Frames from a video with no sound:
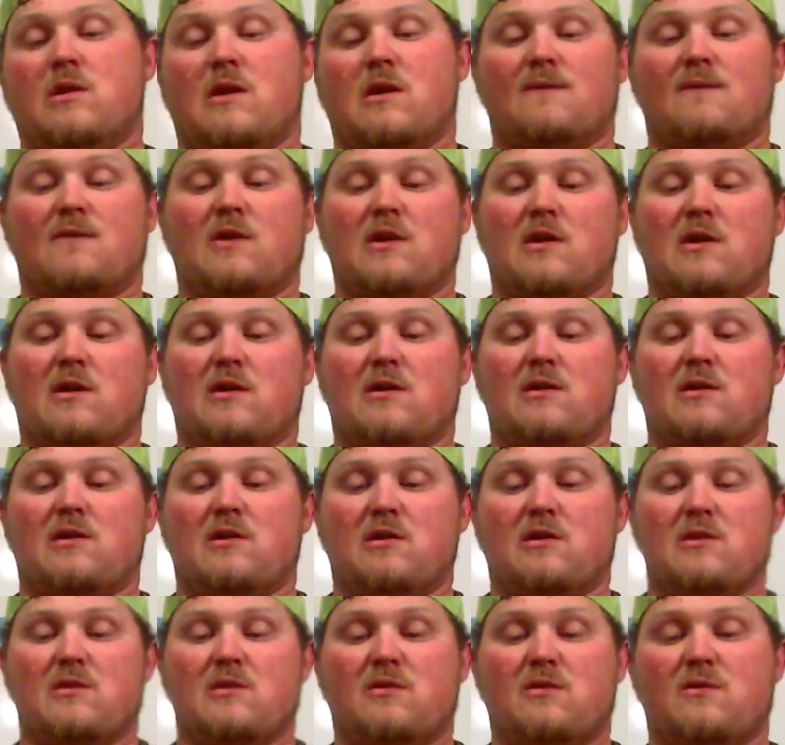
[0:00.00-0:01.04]
I've got
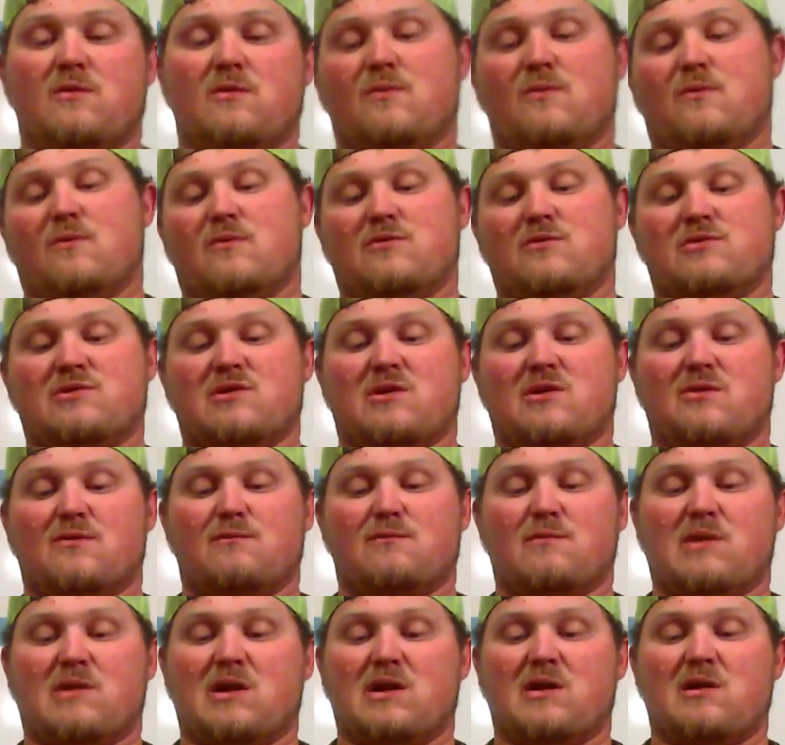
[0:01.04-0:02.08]
one's
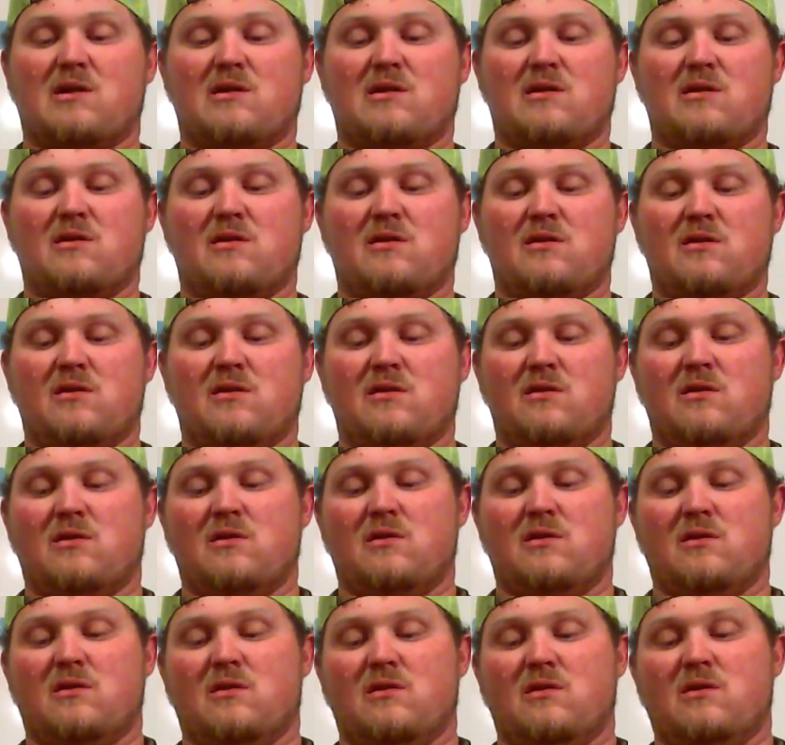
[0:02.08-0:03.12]
on my.
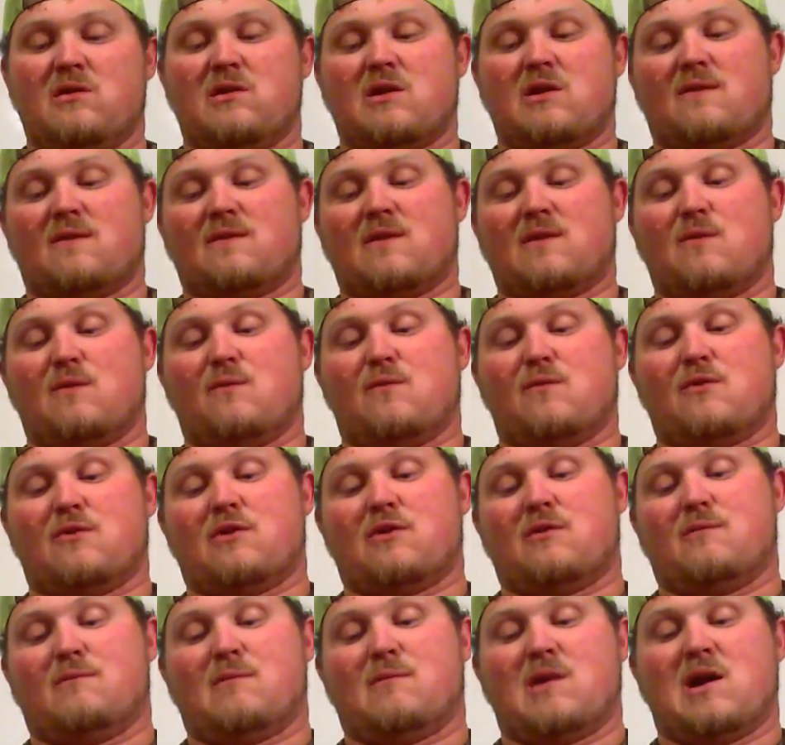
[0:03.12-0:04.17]
I've got one
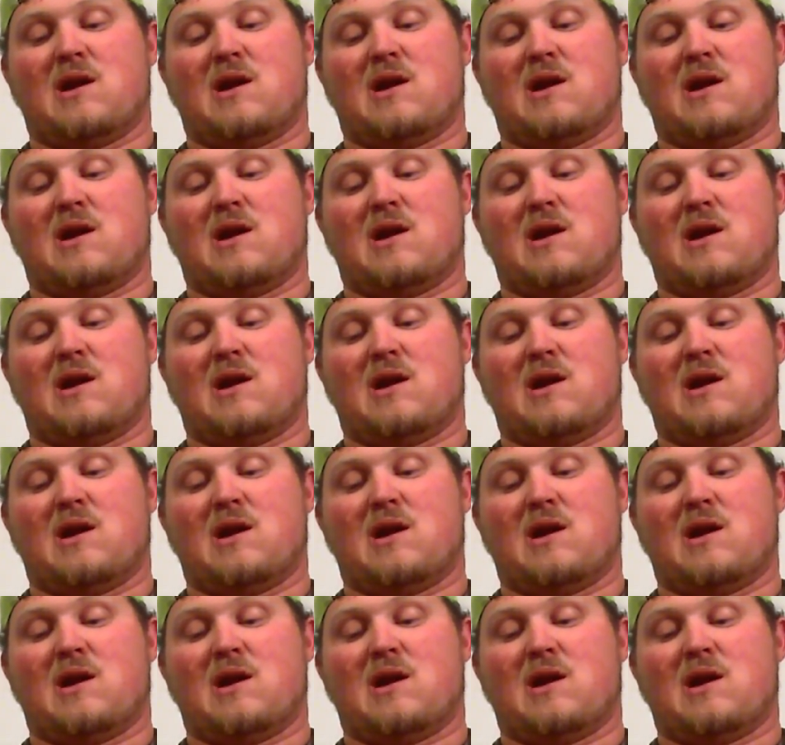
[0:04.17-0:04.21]
on